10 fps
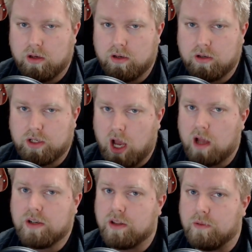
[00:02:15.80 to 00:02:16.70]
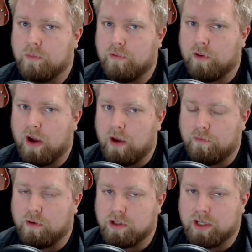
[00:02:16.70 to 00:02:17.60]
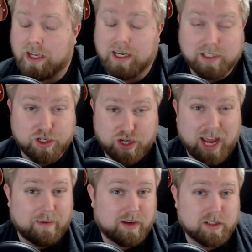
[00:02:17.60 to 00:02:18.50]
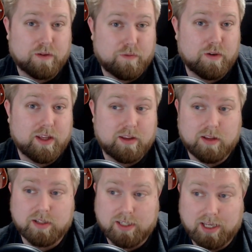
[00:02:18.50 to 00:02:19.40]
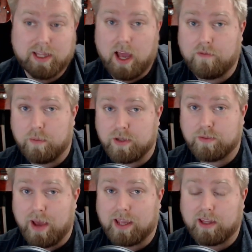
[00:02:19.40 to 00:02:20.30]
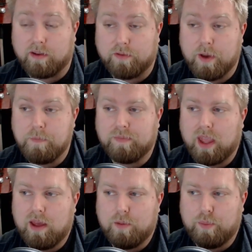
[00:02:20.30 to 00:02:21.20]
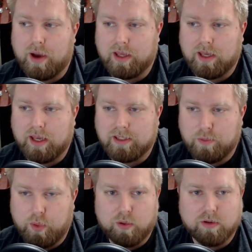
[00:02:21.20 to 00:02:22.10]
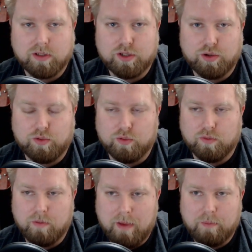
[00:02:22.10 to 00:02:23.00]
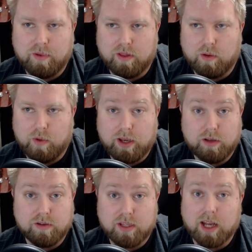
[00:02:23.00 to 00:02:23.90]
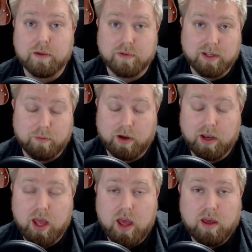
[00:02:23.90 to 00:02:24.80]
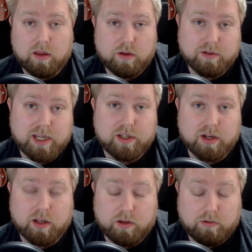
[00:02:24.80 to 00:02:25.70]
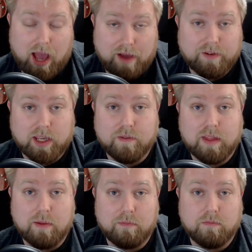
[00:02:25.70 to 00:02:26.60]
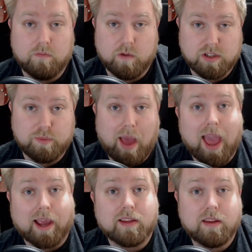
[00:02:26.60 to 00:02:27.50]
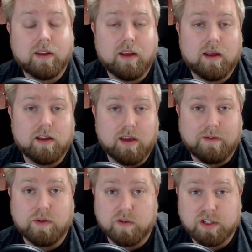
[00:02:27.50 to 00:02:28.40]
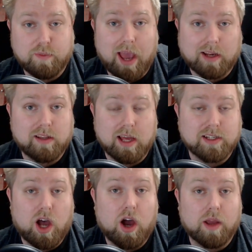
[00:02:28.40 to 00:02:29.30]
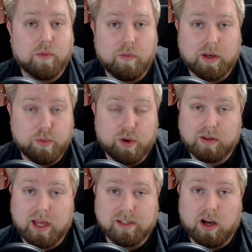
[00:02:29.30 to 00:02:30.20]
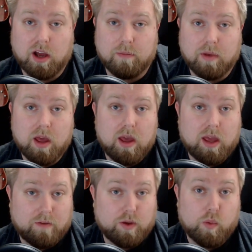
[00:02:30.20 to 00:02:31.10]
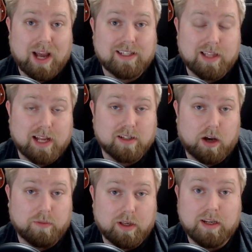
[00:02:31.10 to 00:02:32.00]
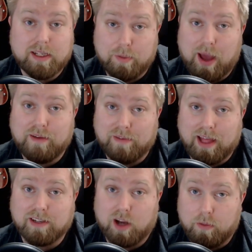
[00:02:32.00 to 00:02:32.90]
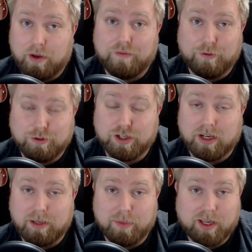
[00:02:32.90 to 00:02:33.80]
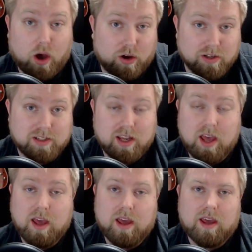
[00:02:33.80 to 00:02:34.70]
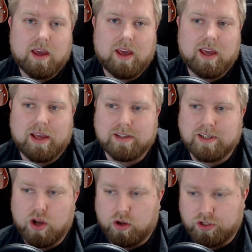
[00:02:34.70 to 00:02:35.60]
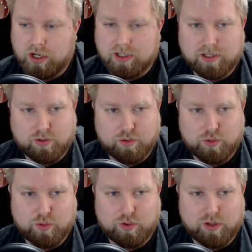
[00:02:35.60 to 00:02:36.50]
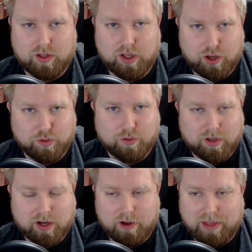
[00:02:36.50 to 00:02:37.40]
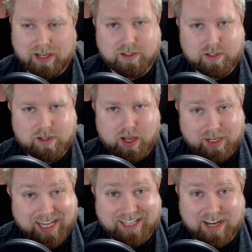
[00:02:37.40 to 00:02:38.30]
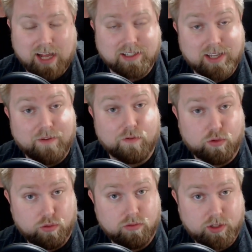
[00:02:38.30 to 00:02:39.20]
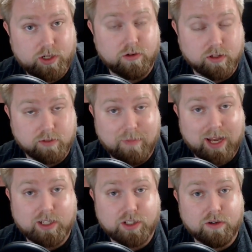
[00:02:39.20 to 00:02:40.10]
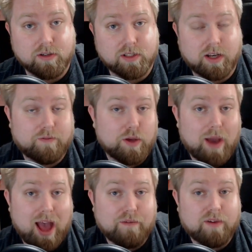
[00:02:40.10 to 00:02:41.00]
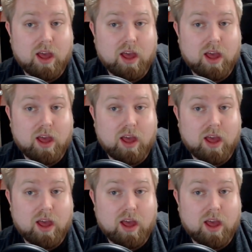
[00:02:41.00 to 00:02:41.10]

charge them for it, unfortunately. And it's a shame because I fully see the other perspective. But it's important to remember that when you study with someone, your teacher, you have to give them respect. You have to respect their time. And when you book their time, if you waste that time, you need to pay for that time, unfortunately, because it's not just you. You know, that t- teacher has several students, many students. And if you have